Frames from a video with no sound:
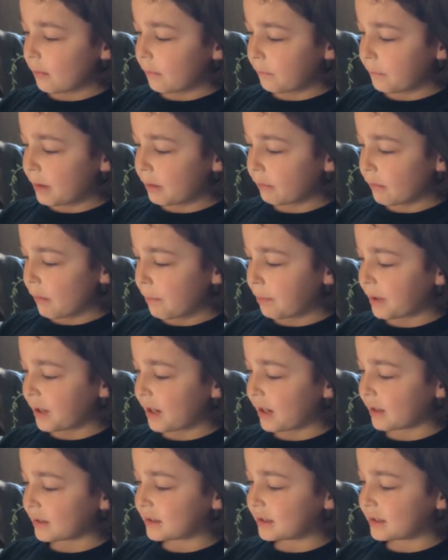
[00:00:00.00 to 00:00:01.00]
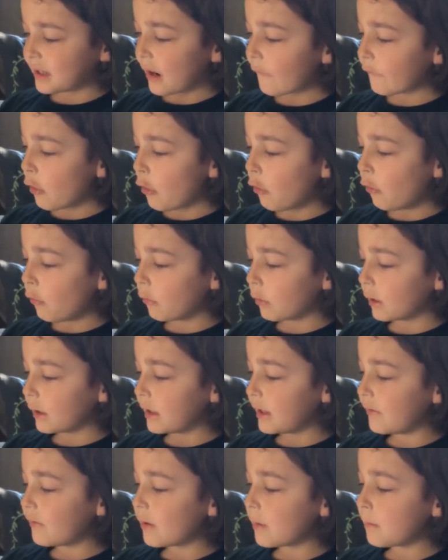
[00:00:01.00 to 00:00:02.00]
be repeated several or
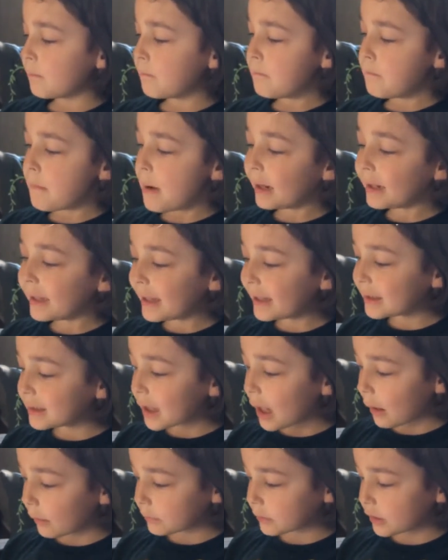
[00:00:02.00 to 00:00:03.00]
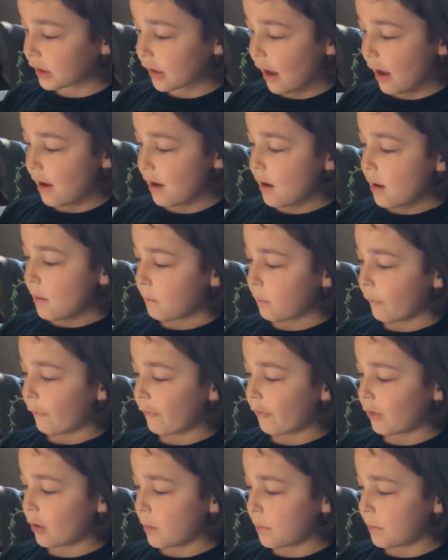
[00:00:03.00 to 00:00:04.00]
even many times a day,
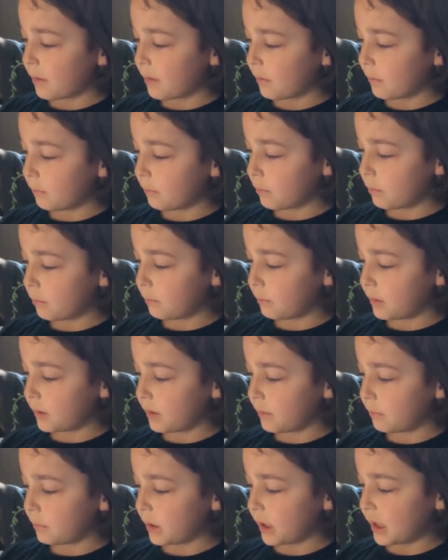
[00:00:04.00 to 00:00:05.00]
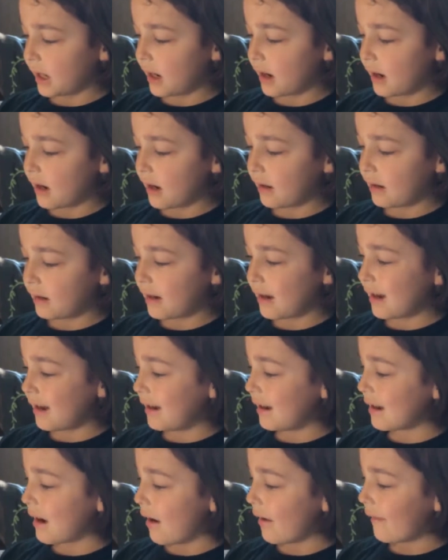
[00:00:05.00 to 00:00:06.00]
preferably in
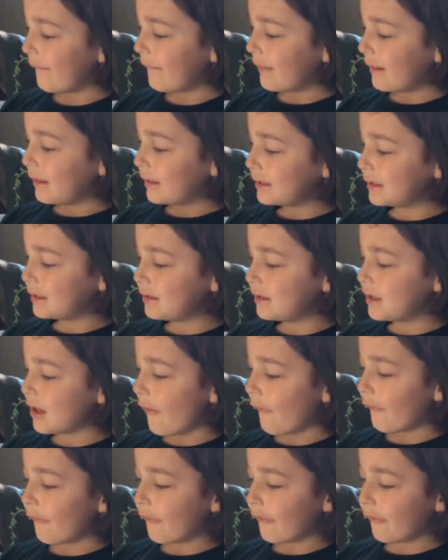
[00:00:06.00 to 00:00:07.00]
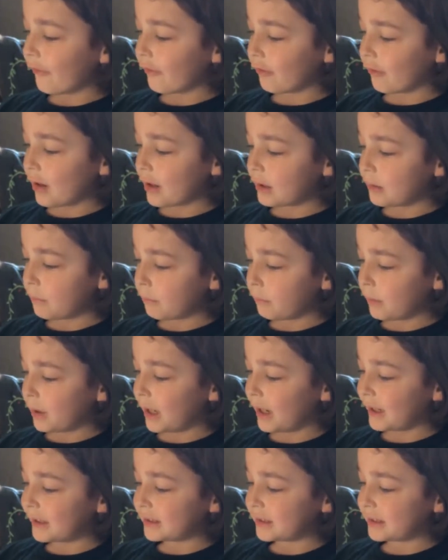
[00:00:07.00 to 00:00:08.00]
a different
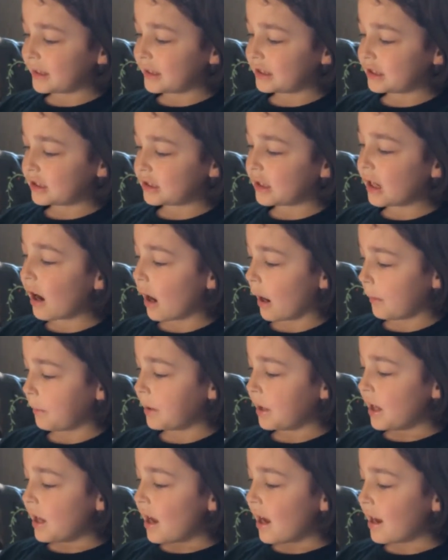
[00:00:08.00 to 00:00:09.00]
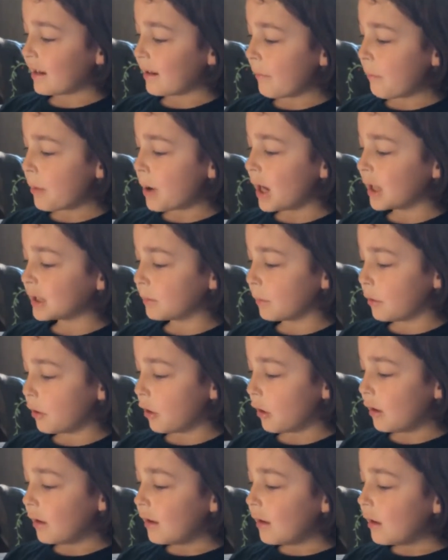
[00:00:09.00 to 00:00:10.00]
place each time, and if
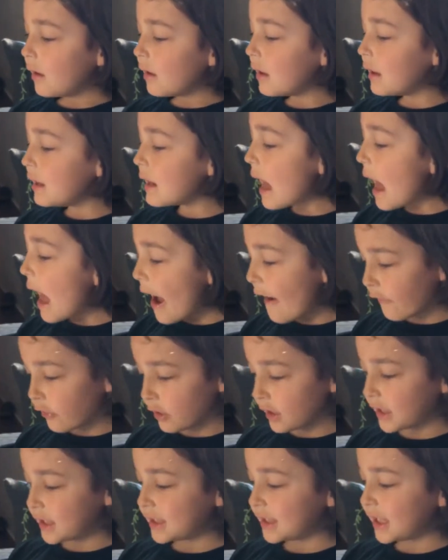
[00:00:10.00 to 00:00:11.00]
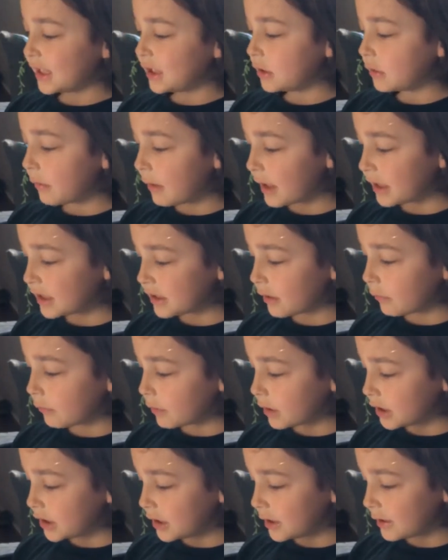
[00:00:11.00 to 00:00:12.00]
possible, in every situation
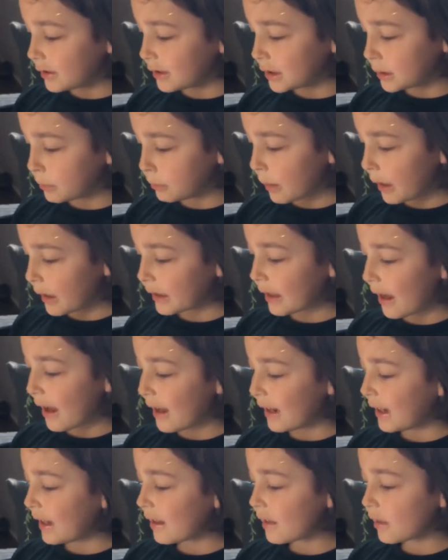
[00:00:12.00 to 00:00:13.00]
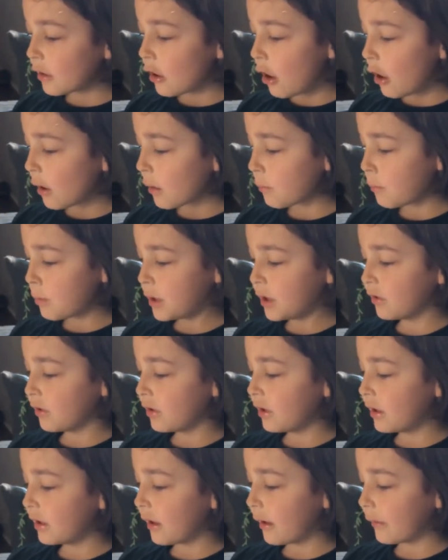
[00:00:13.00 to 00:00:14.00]
which you spend any long
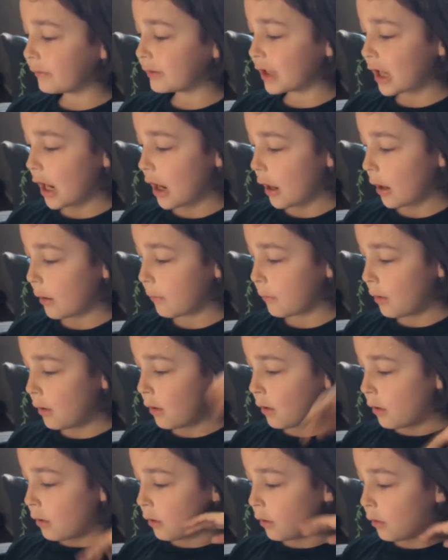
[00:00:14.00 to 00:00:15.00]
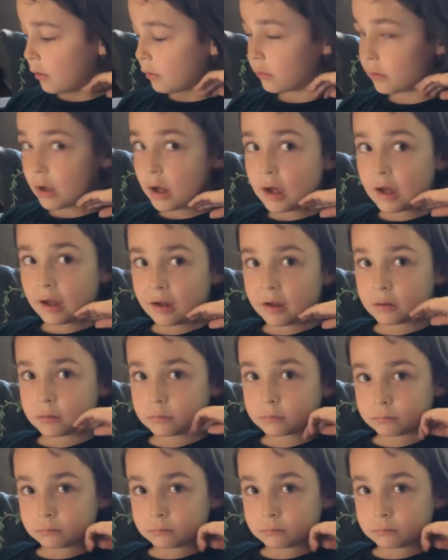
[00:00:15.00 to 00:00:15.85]
period of time, like